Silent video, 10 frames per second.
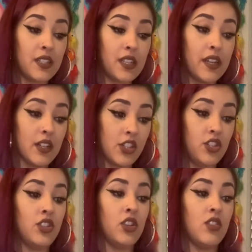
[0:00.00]
and
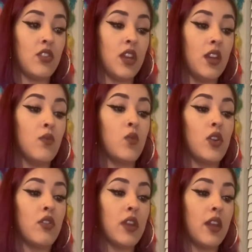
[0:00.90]
concern and
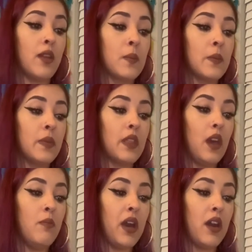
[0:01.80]
worry
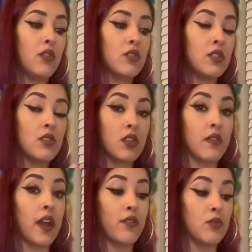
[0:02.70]
about
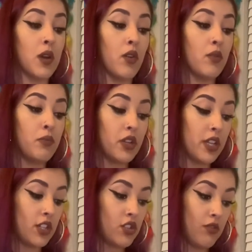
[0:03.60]
survival mode.
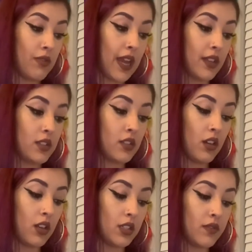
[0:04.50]
Putting to rest
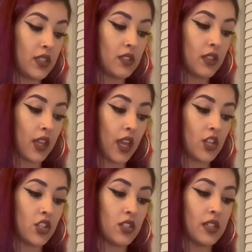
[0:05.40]
all of these
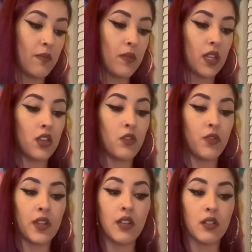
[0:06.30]
occasions that make you
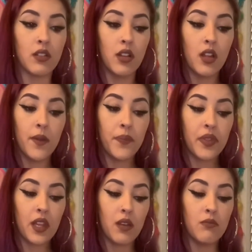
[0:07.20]
feel
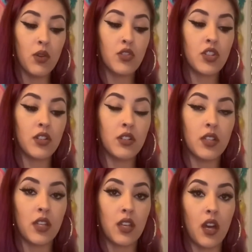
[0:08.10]
emotionally,